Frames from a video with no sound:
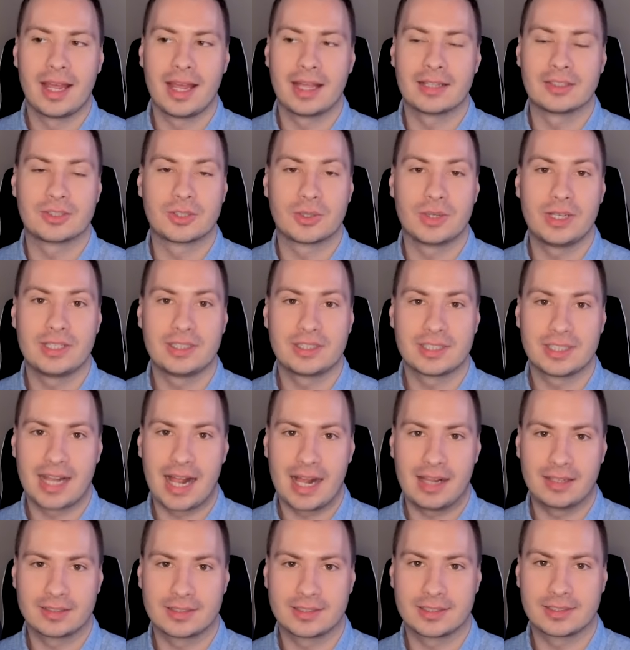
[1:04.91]
And so his
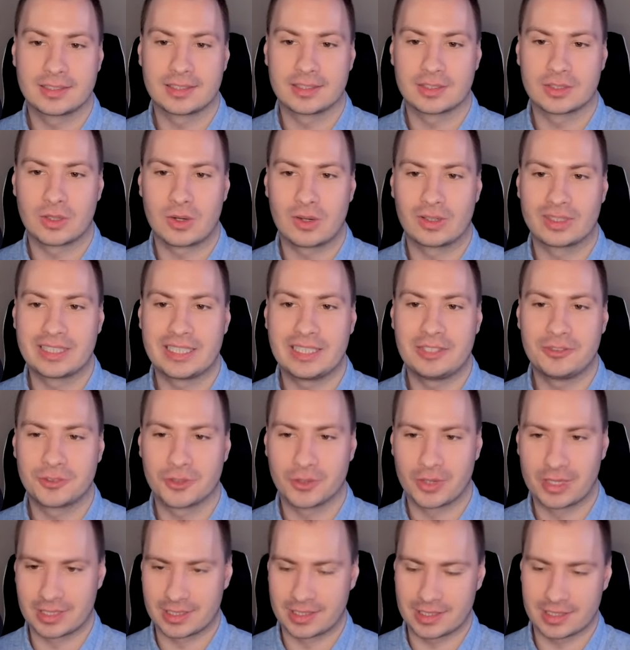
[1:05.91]
analysis is called
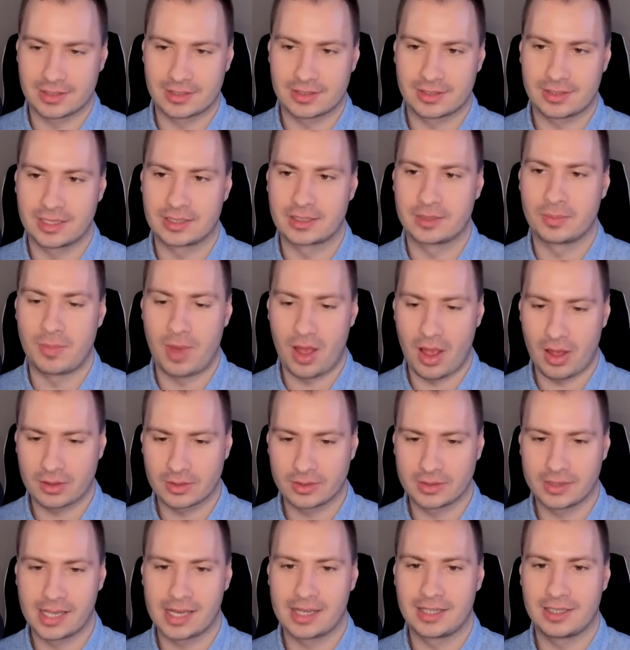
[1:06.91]
eforensics. It's a
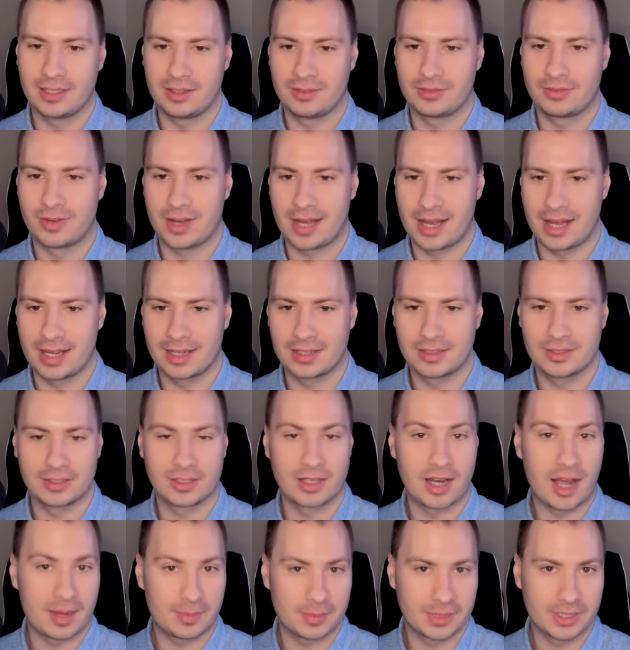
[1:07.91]
model that identifies
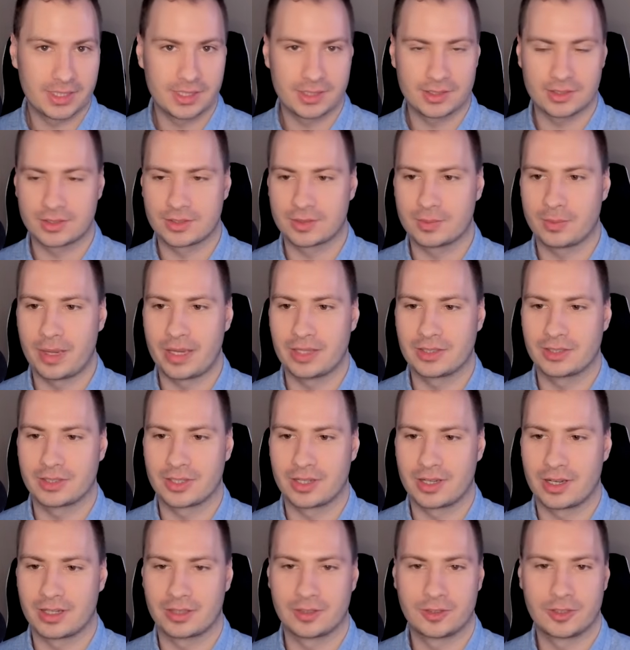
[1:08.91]
anomalies
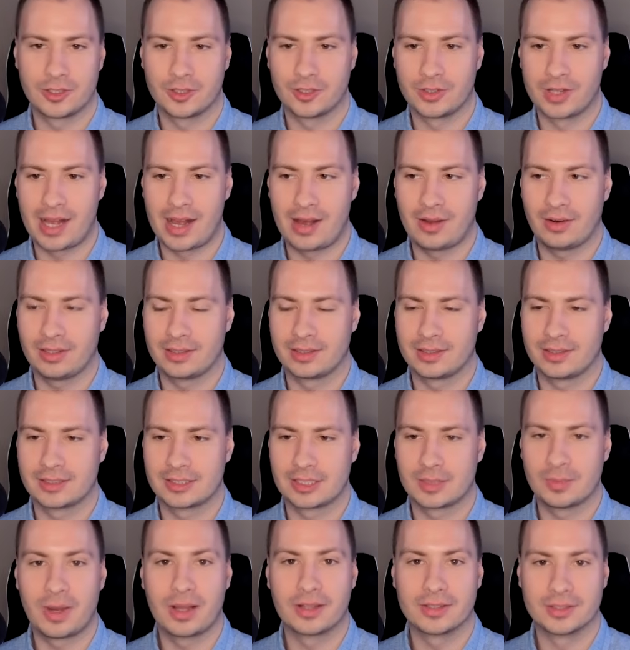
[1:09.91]
based on turnout and
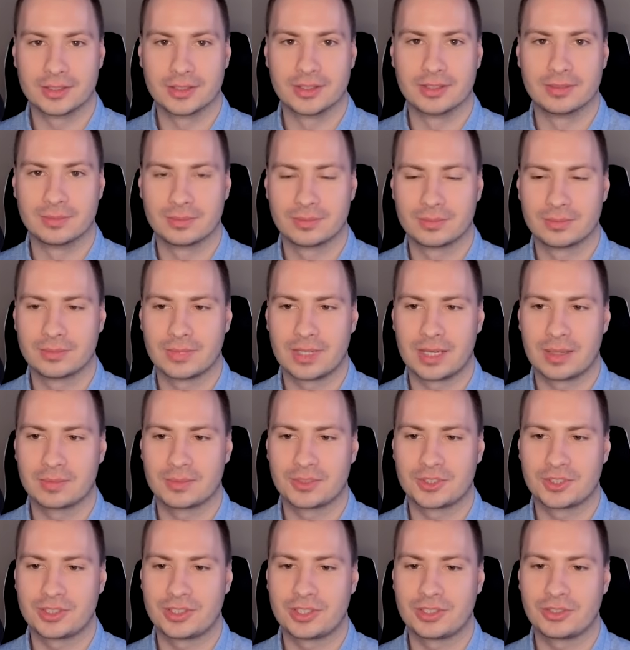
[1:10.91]
some other
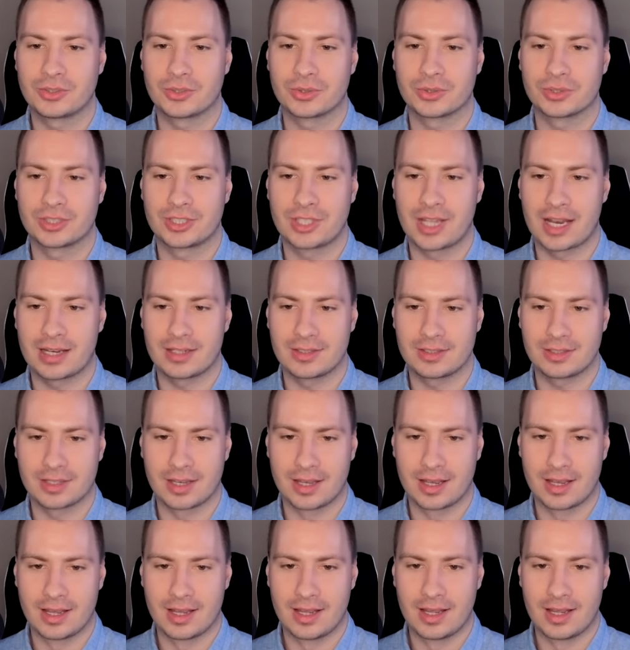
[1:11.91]
statistical studies.